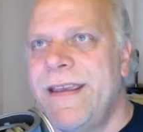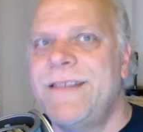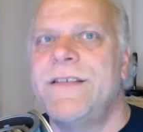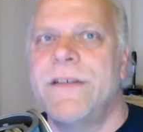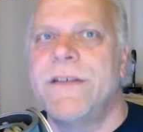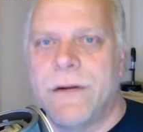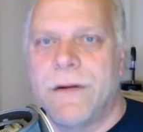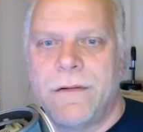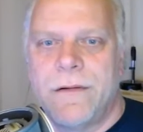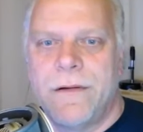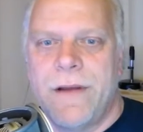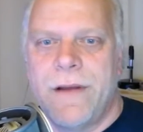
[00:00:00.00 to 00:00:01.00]
easier
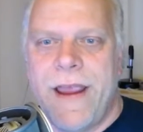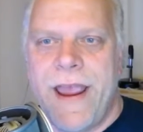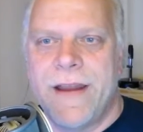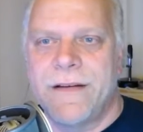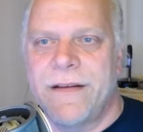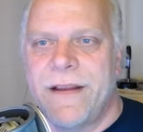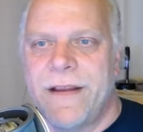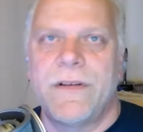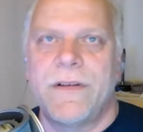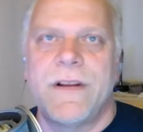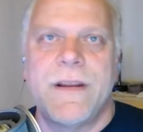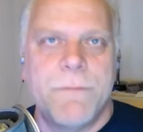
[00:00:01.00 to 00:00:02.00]
and
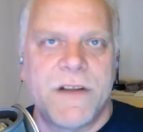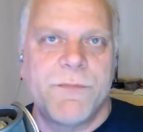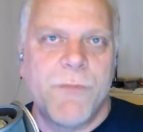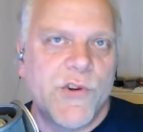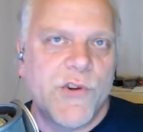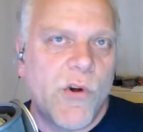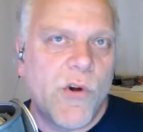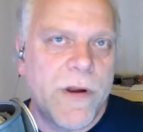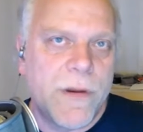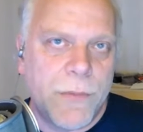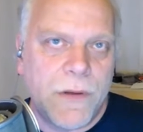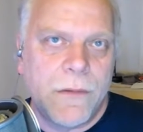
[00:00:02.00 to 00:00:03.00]
certainly much more
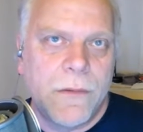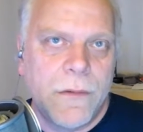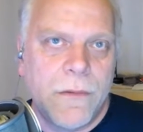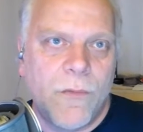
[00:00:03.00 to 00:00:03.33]
enjoyable